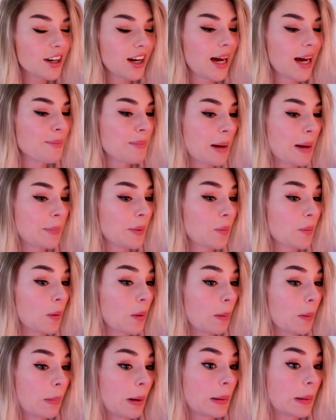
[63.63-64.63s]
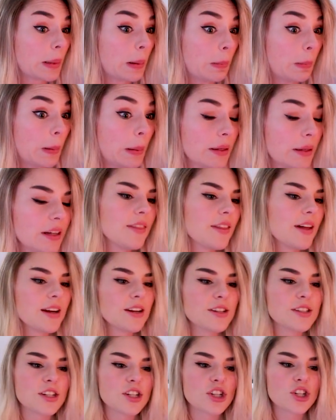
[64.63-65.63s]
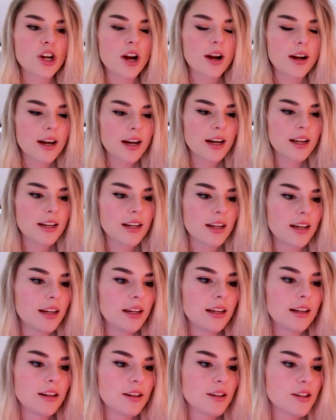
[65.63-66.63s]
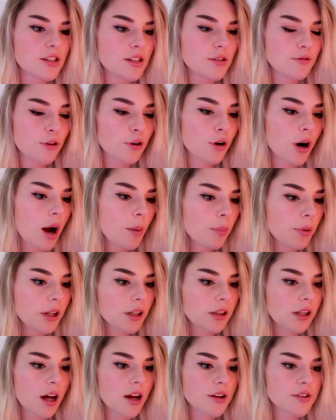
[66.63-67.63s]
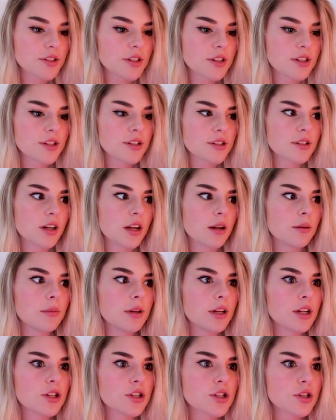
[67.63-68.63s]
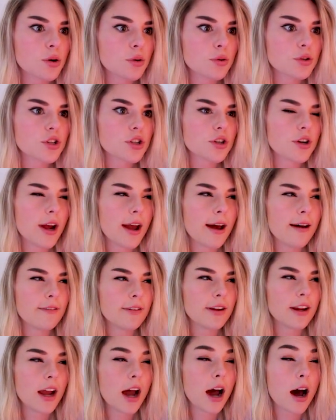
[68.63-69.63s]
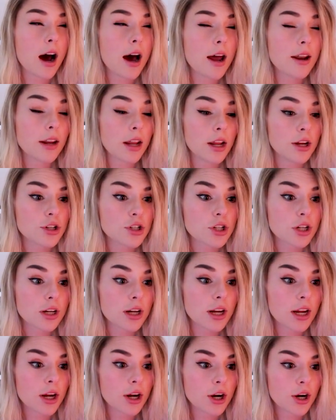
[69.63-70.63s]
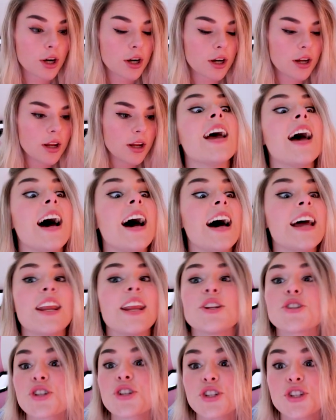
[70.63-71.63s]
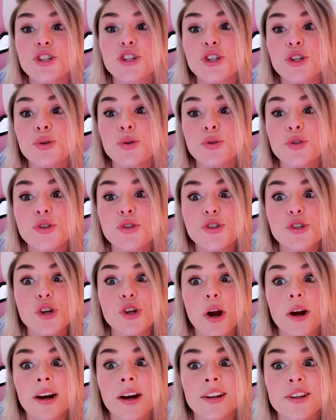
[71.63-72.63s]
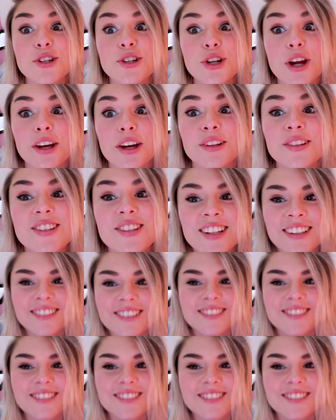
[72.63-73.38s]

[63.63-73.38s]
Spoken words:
I might be wrong about that one. That is the shotgun. It is for a couple of classes, namely soldier, heavy, and engineer. And it just shoots shotgun shells.